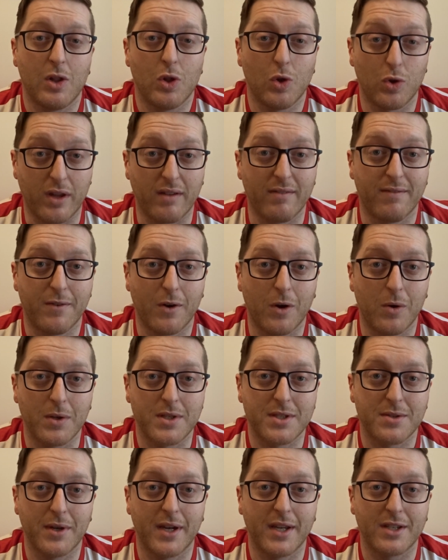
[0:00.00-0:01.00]
Looking
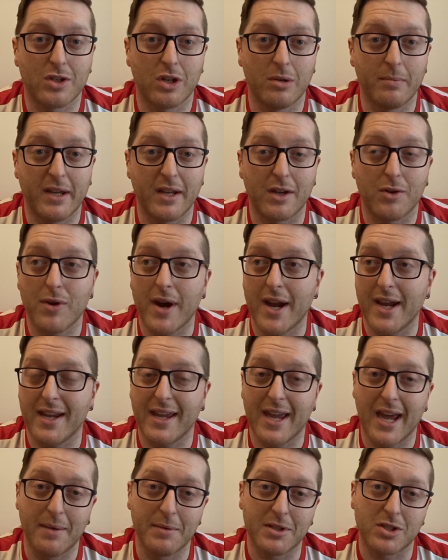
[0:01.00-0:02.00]
forward to it. It's going to be a great
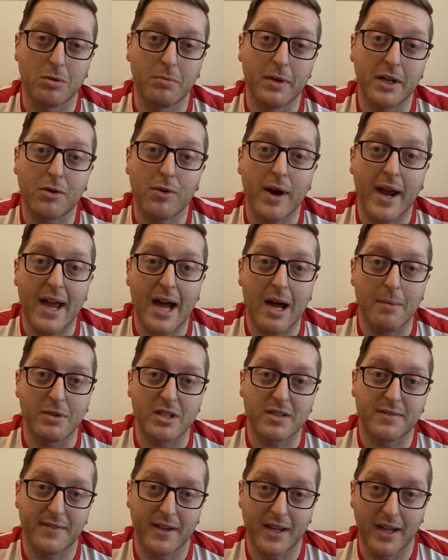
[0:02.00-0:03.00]
game. It's going to be a great
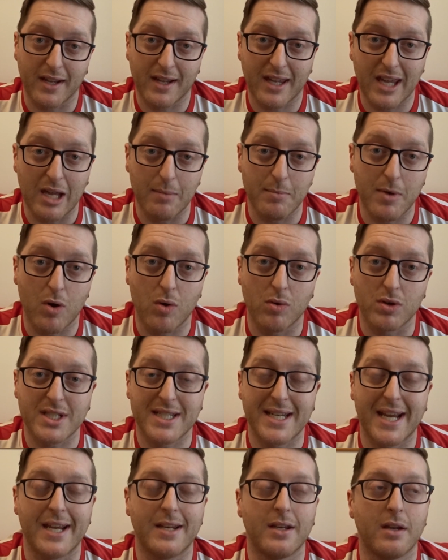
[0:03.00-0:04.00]
atmosphere. Keepmoat
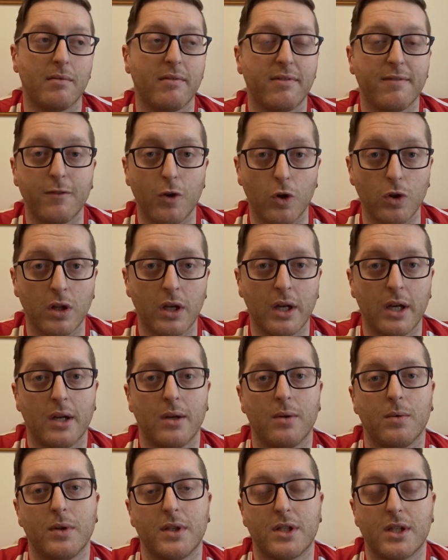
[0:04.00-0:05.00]
Stadium full,
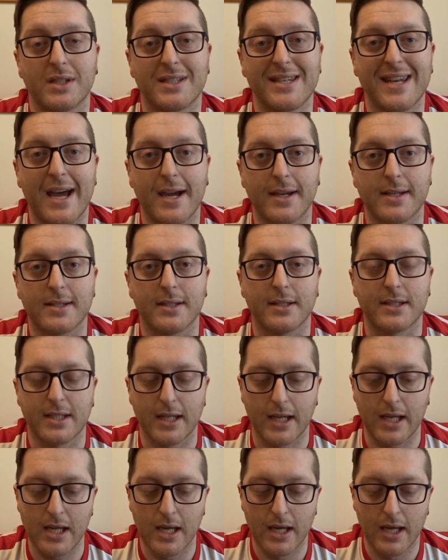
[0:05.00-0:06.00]
which is nice to
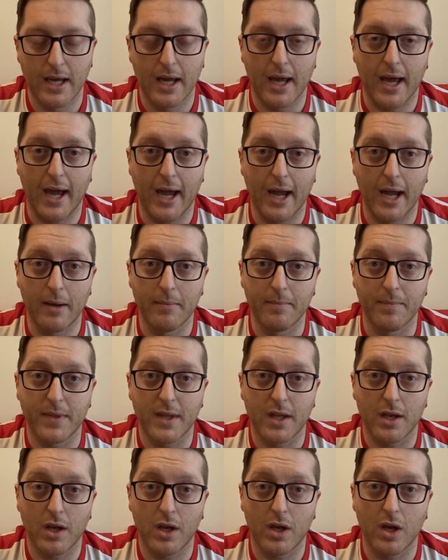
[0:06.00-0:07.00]
see.
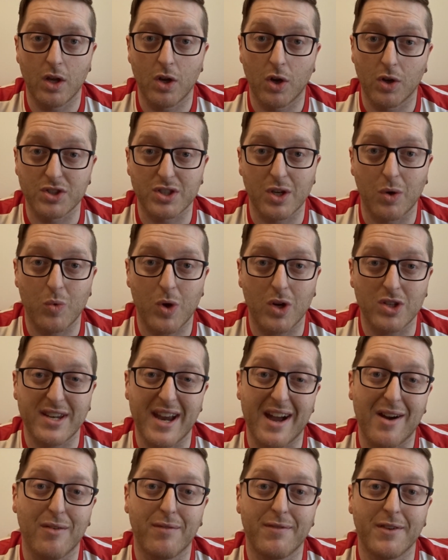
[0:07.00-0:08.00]
And also watch
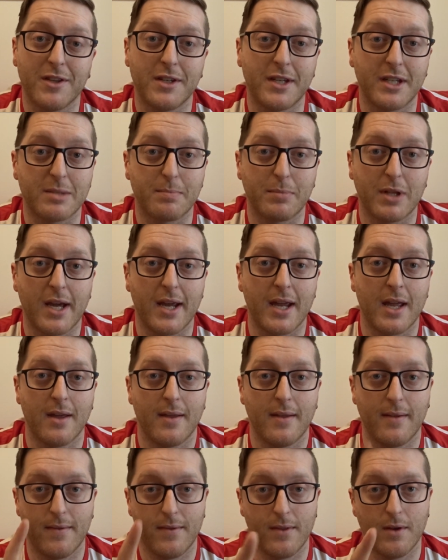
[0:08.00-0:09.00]
out for the display
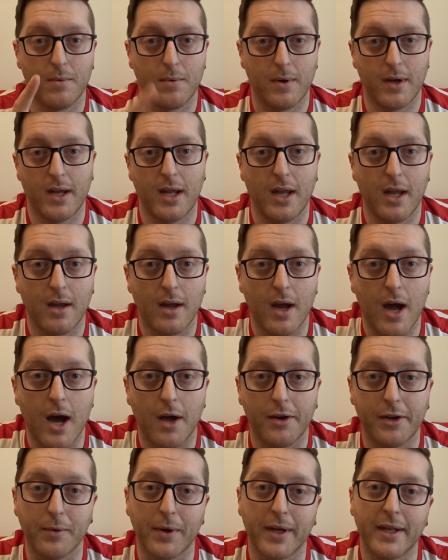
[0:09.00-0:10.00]
that we
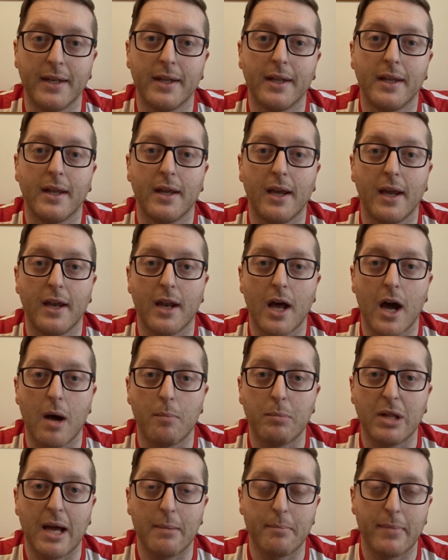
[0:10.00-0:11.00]
are doing in
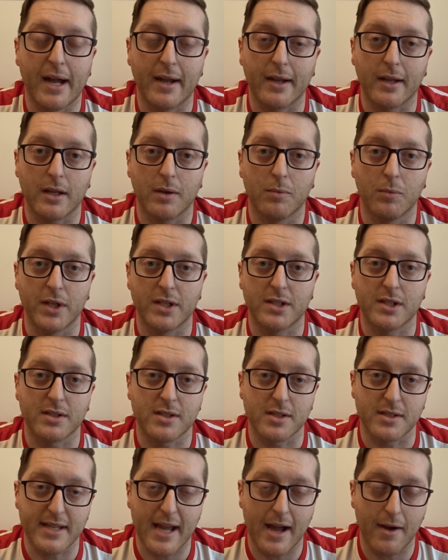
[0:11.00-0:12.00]
our Black Bank, which is
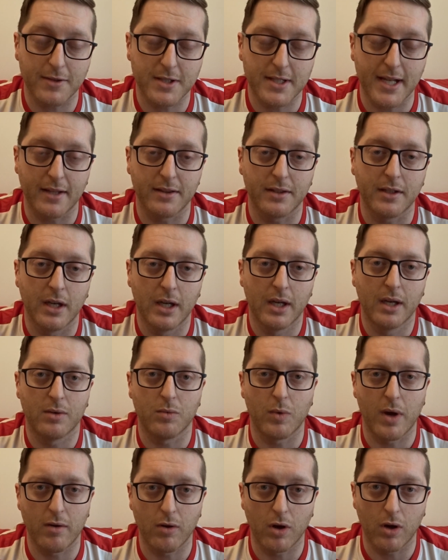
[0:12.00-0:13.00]
the South Stand,
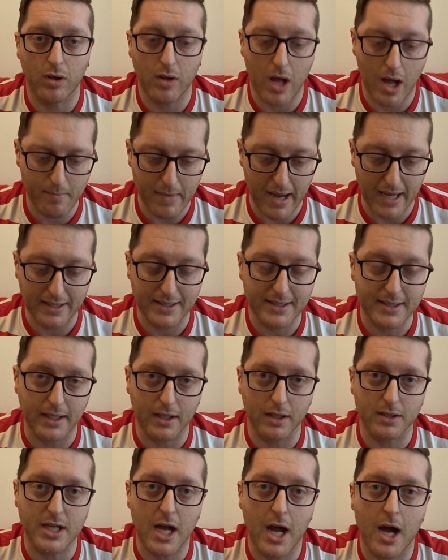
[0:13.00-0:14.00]
where all our main
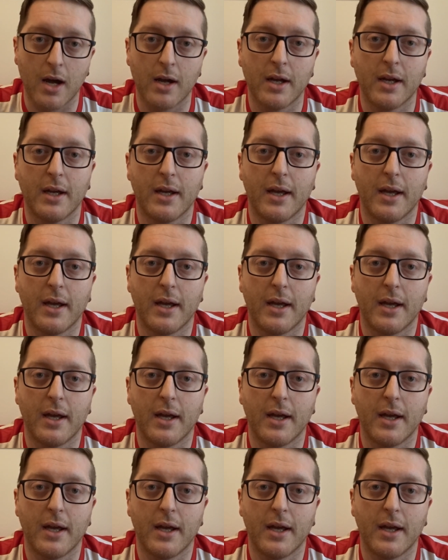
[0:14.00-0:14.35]
singers are.